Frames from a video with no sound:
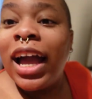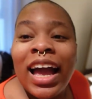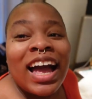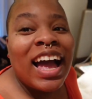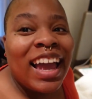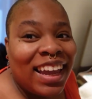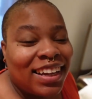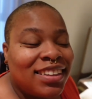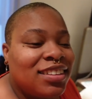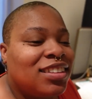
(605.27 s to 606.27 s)
Hi
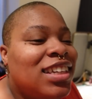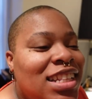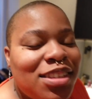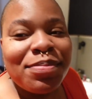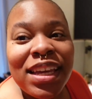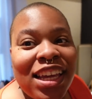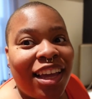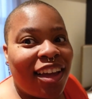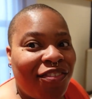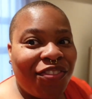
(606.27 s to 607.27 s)
it's
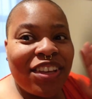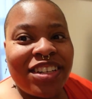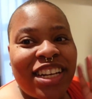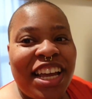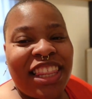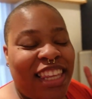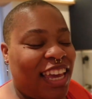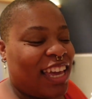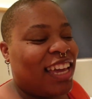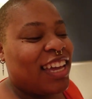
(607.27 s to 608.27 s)
me, future
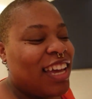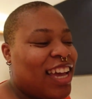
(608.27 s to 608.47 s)
Alia.